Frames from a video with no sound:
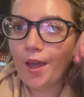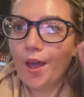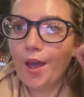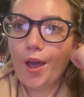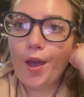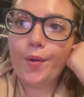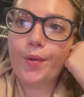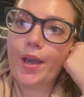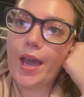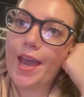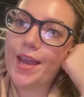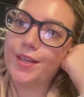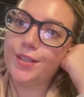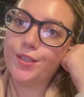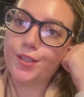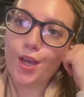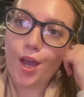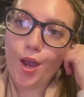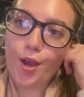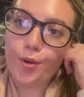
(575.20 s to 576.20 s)
Okay,
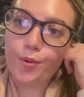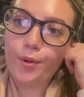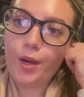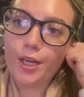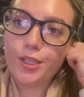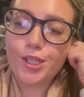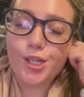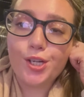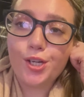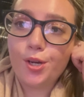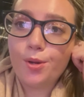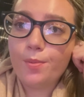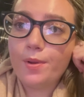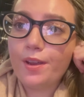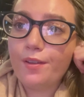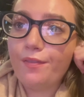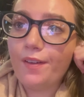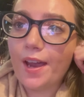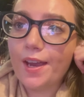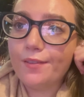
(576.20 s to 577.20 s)
so I don't know
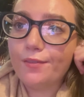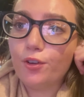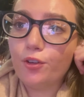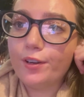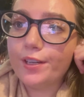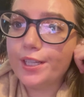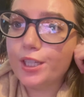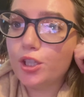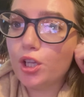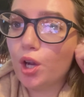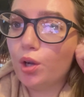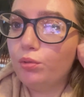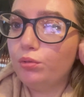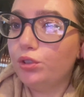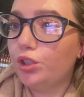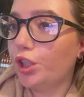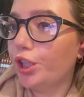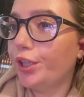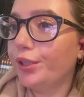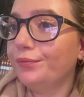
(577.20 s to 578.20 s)
if I've already told
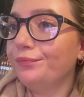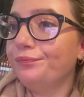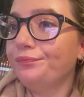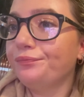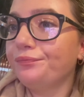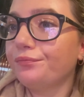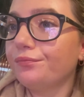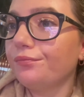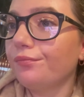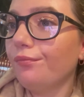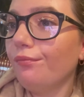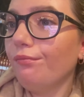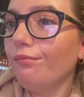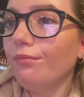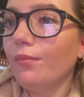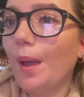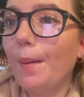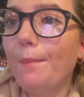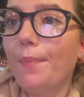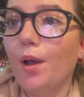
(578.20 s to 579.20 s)
you,
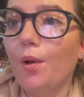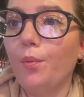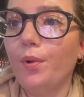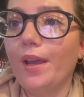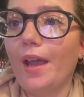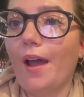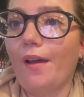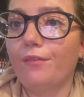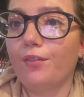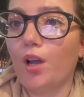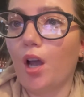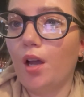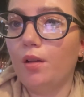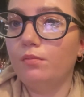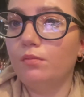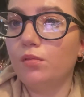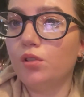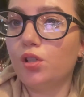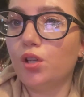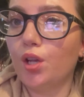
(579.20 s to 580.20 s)
but we have
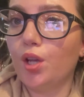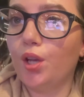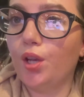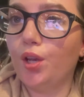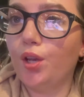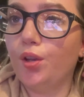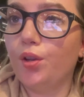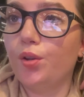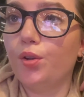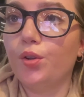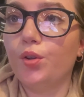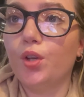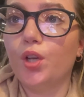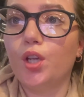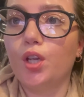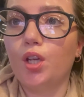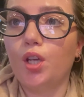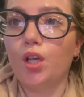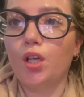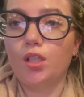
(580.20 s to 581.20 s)
come to
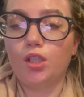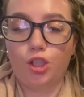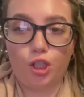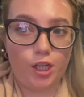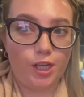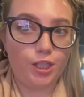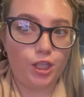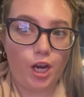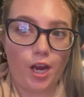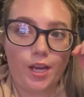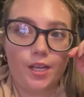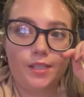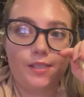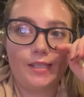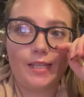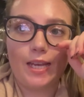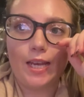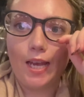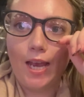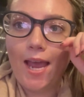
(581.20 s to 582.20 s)

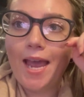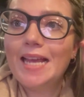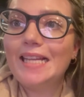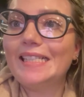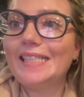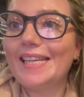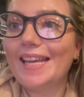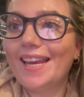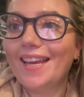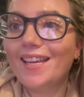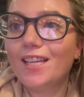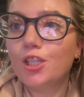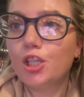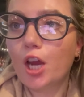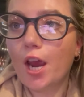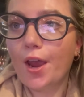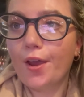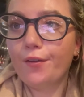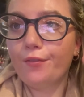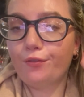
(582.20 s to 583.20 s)

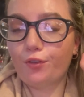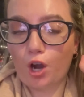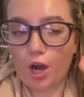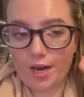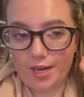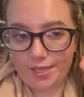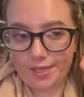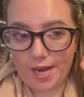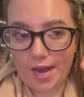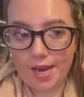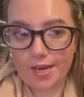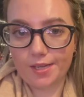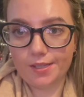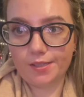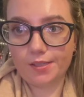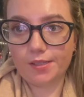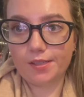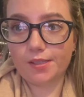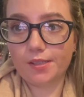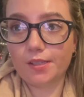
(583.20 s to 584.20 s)
TJ Fridays
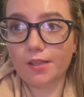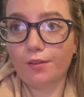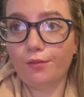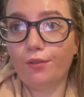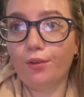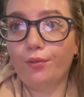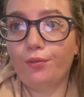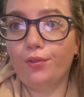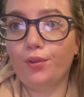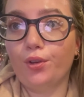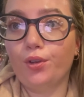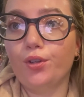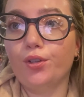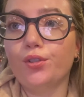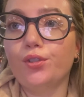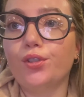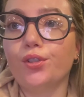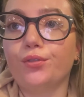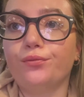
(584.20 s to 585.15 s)
for food.